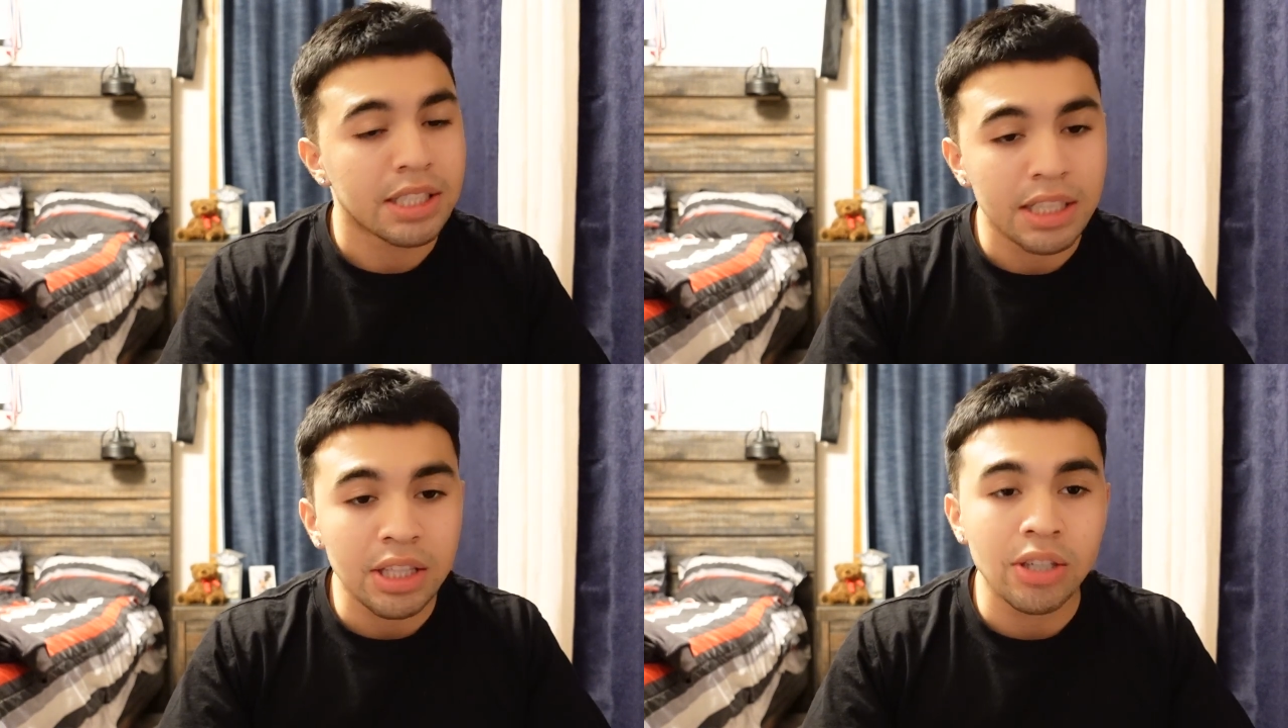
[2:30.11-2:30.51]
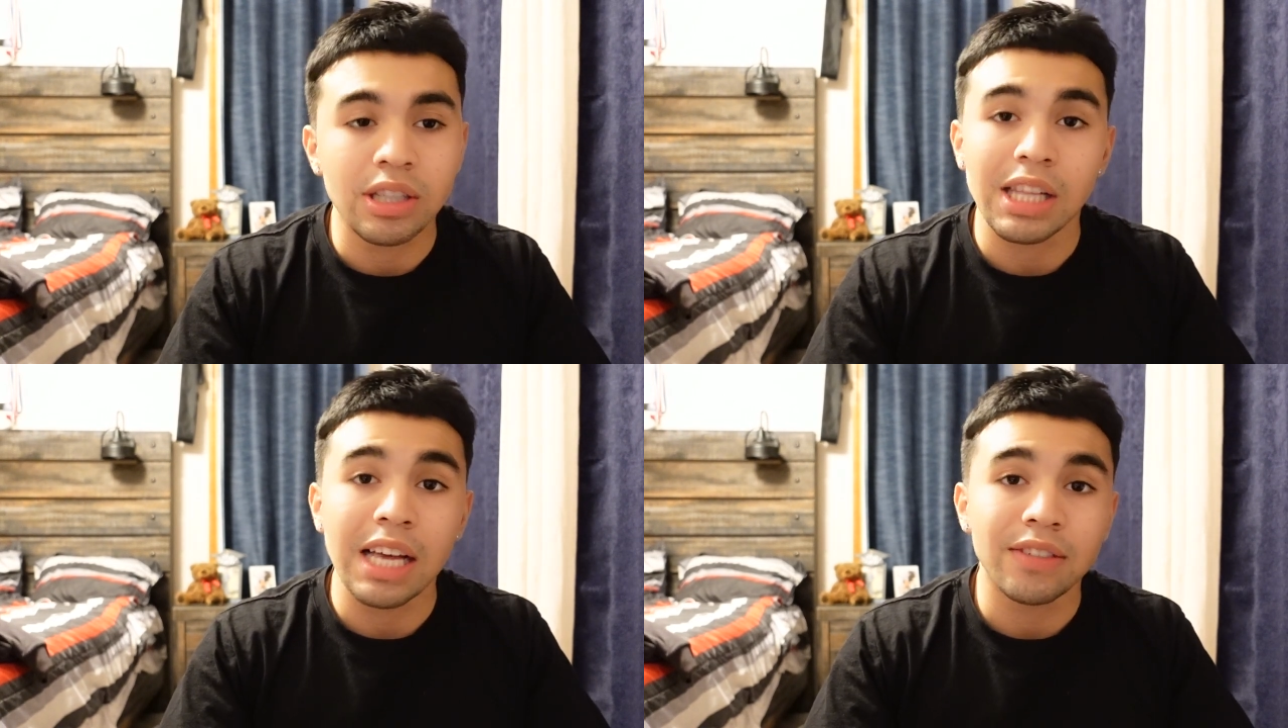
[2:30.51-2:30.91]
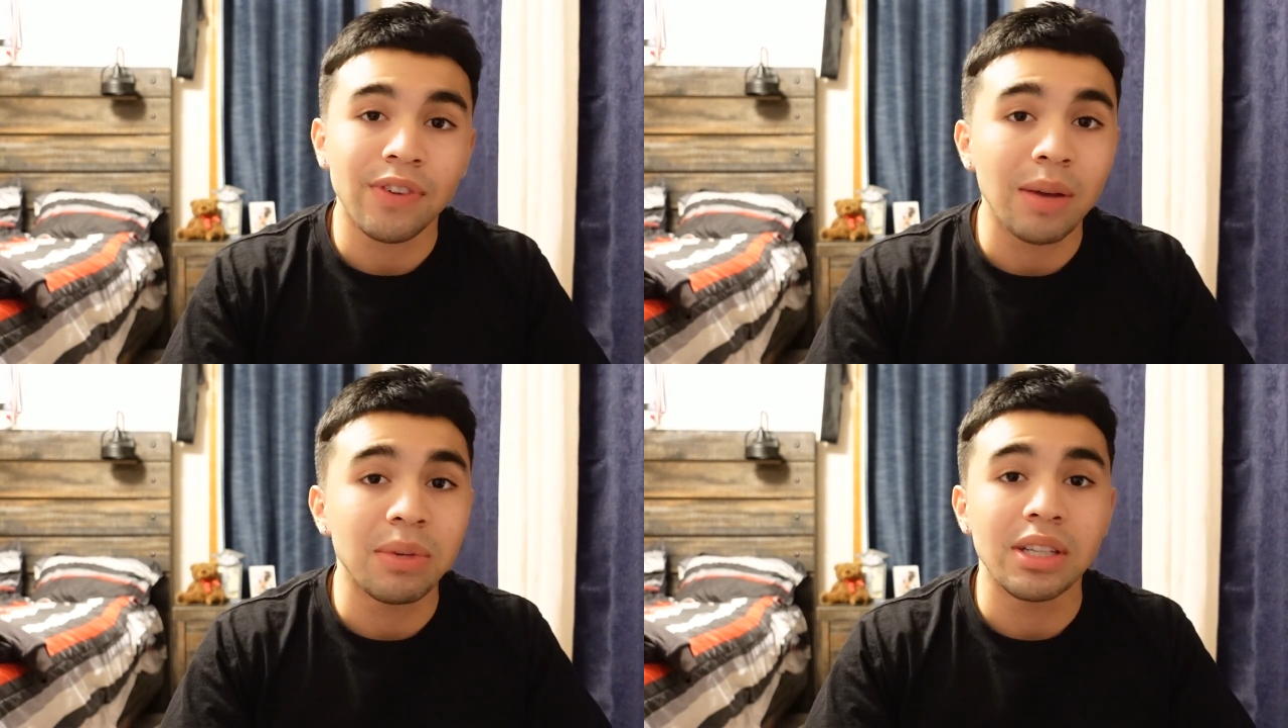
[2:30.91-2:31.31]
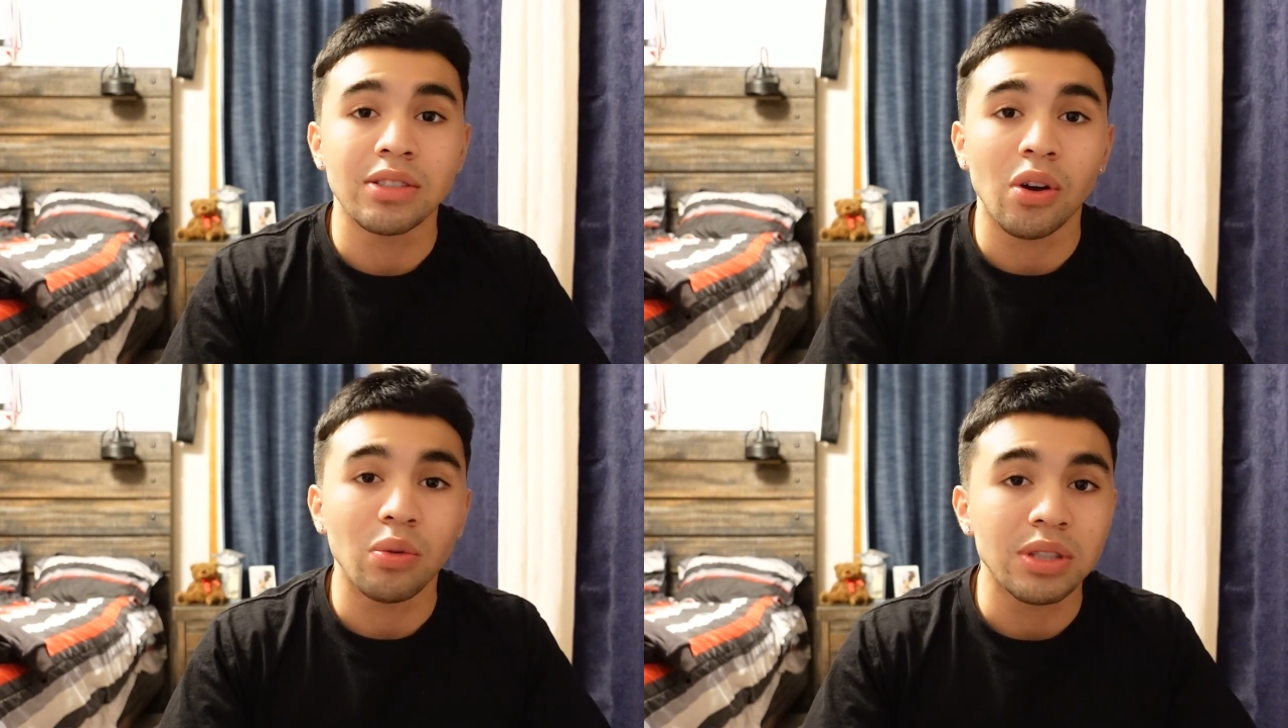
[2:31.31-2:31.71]
Sit there, the last 5
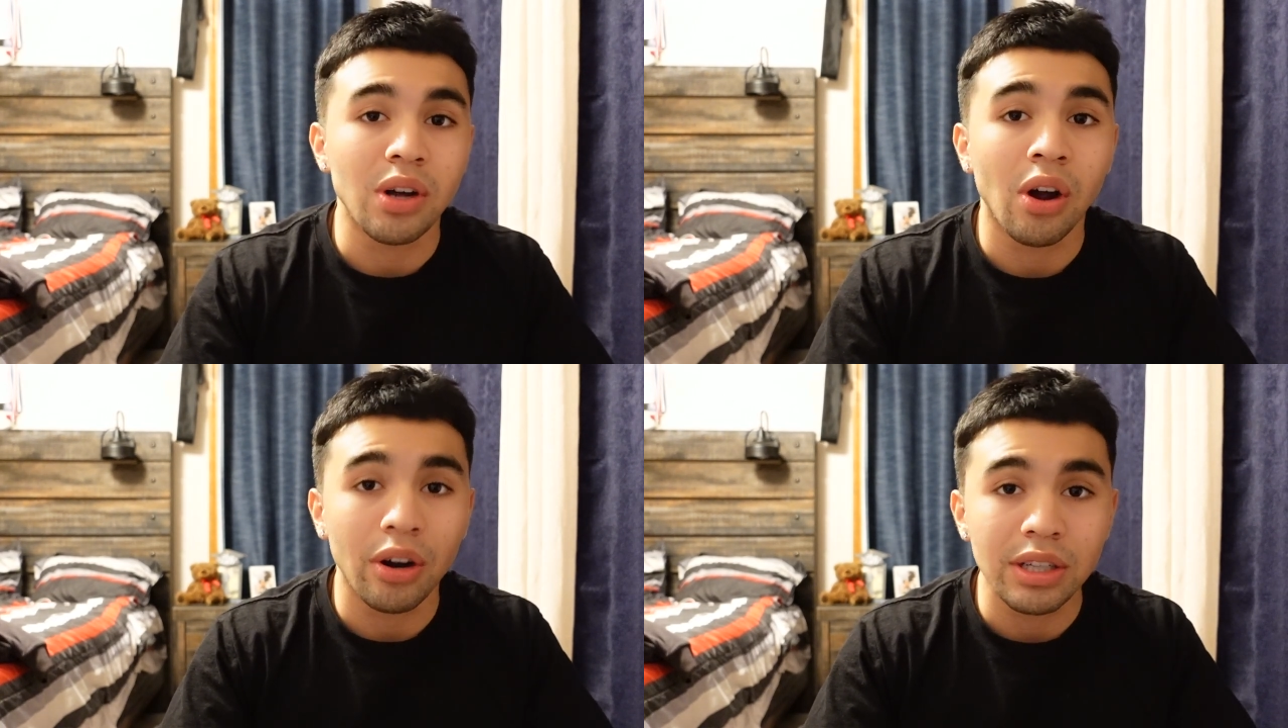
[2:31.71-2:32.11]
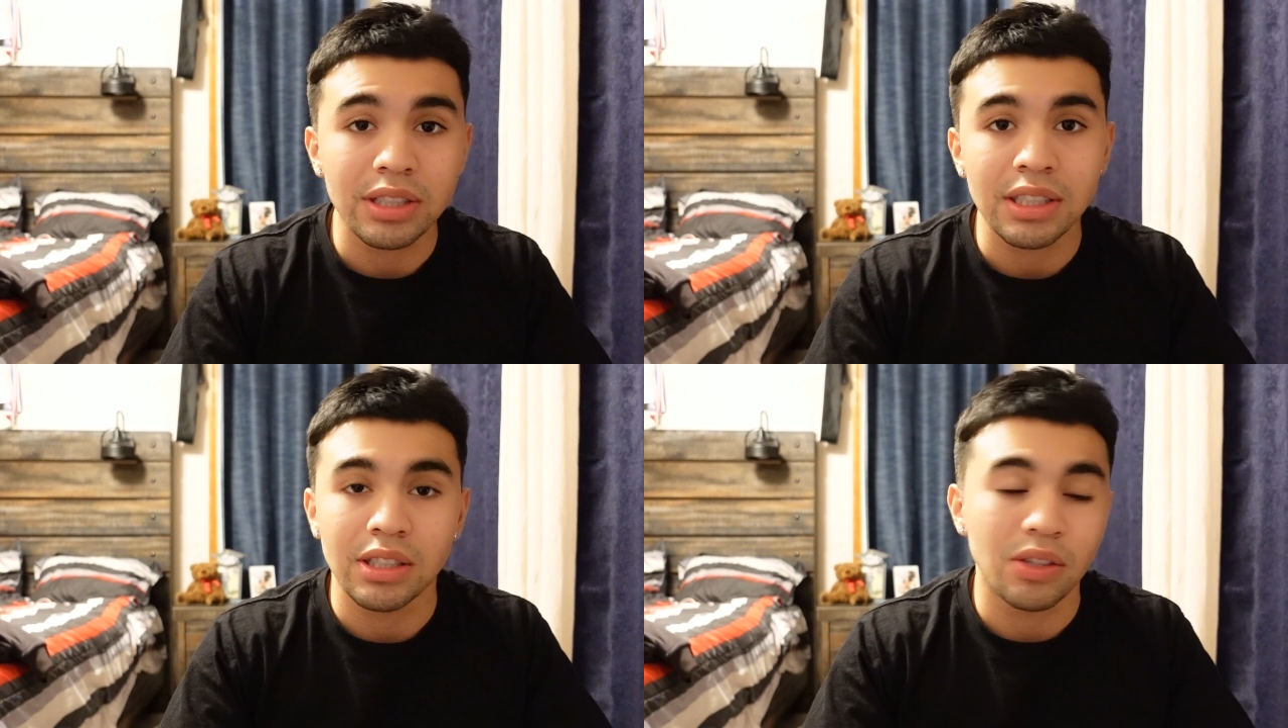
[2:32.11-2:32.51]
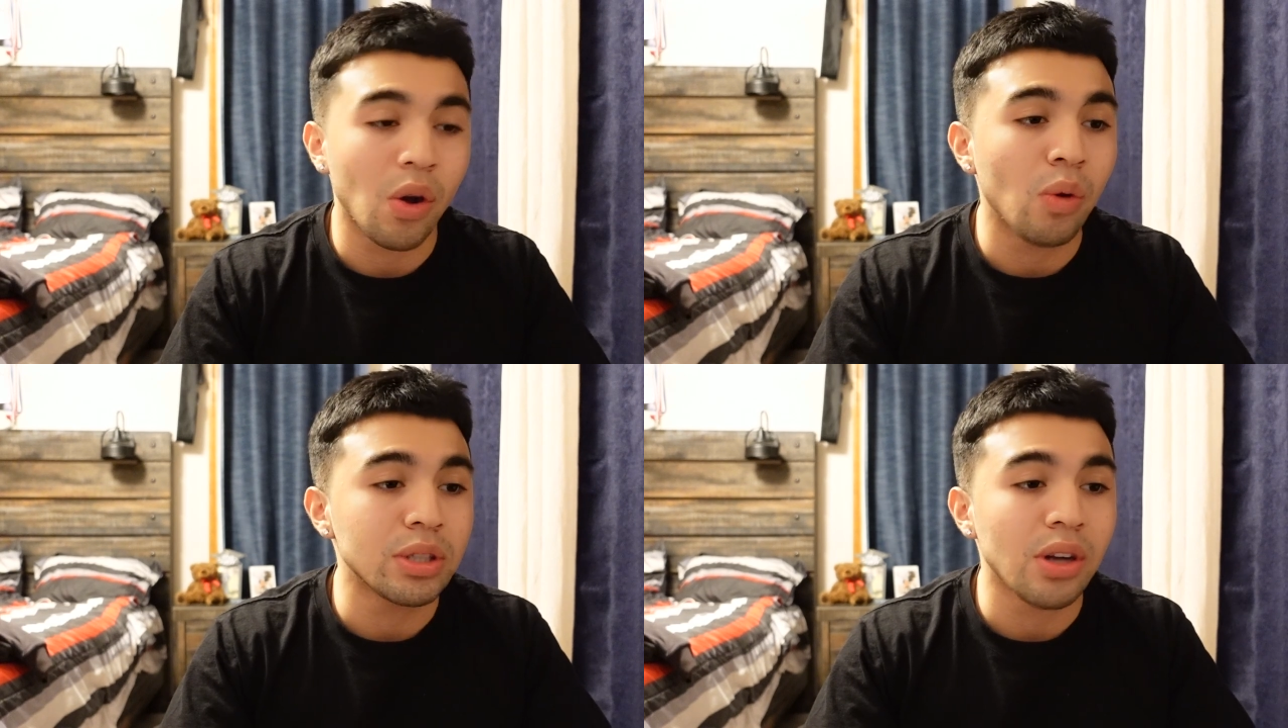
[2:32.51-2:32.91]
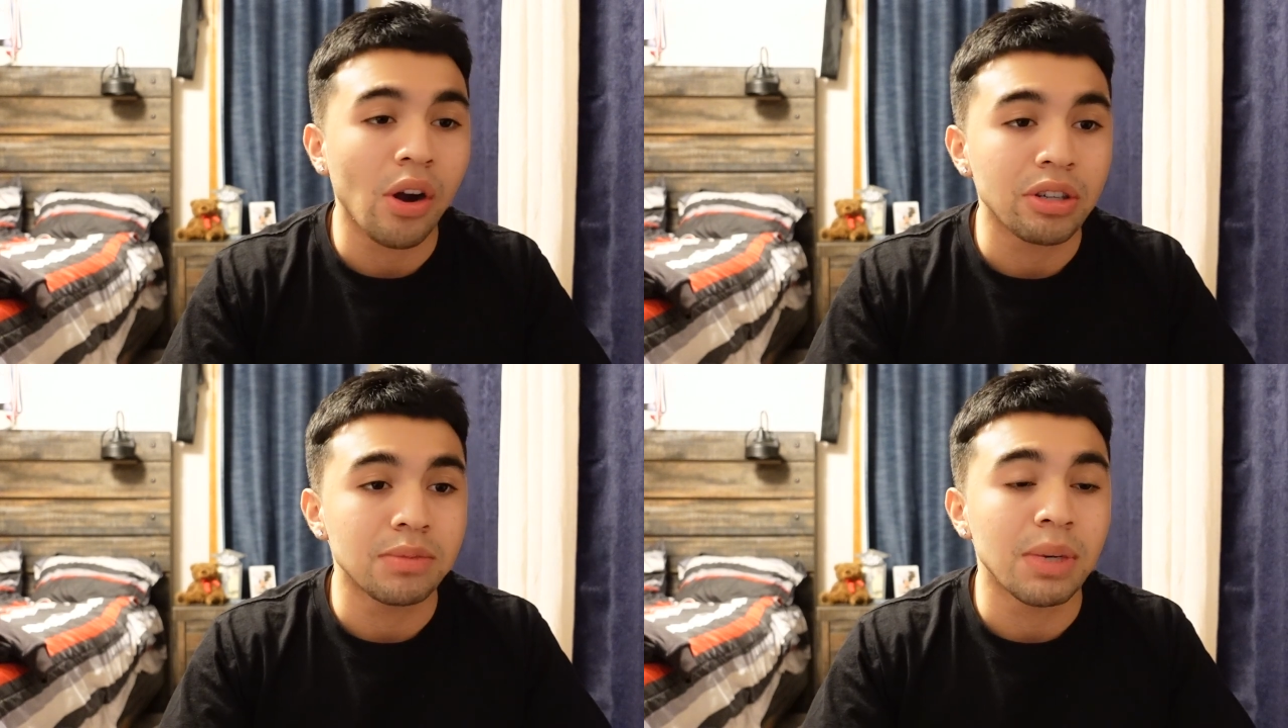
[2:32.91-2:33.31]
minutes are always the
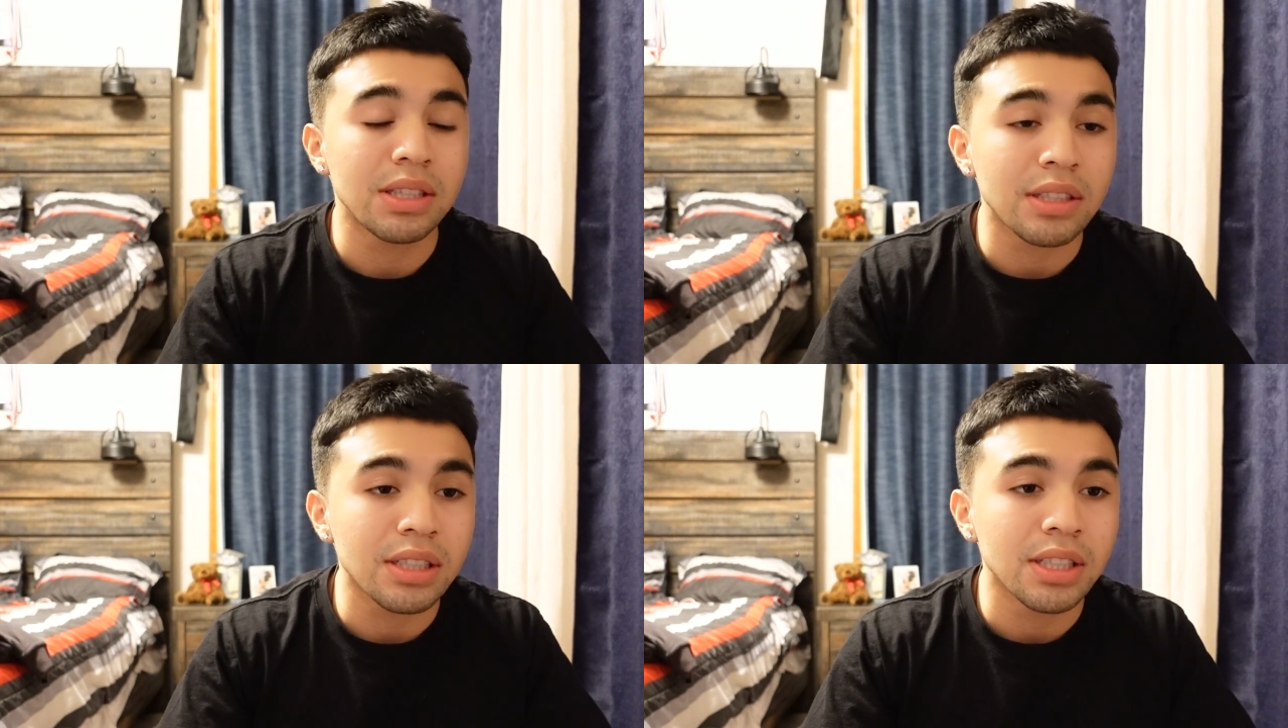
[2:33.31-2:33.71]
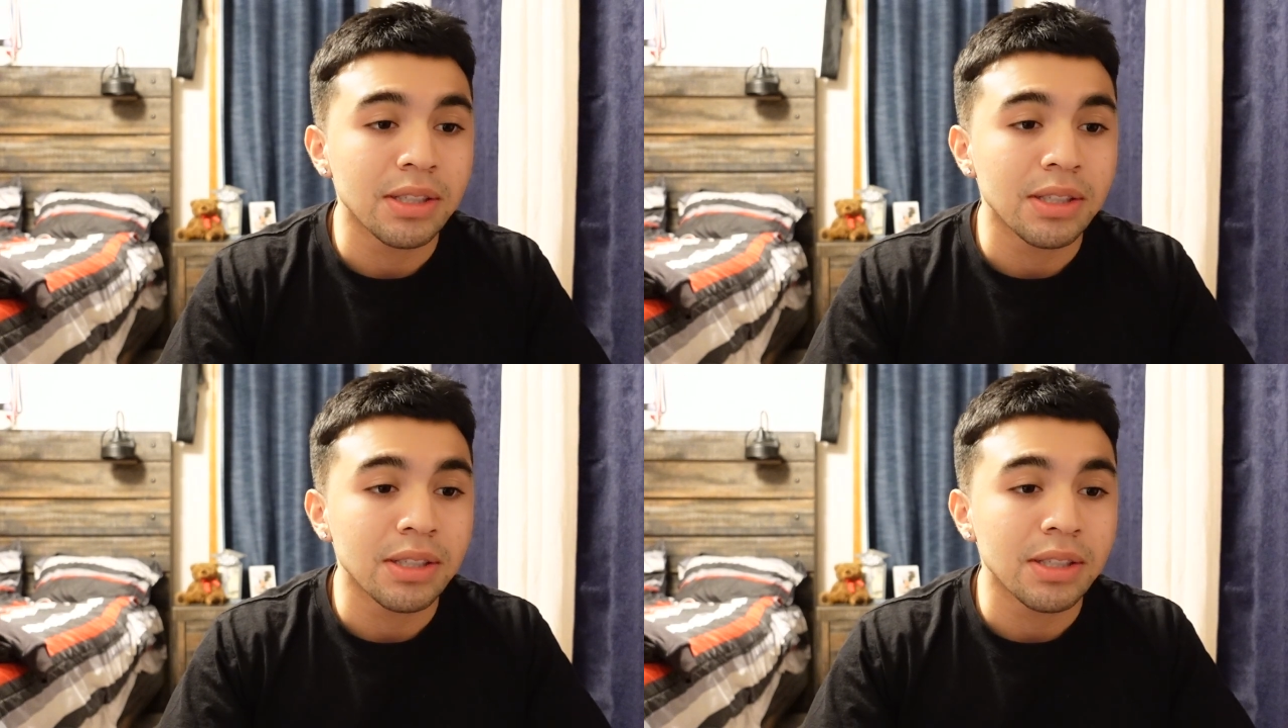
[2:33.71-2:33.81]
hardest mentally.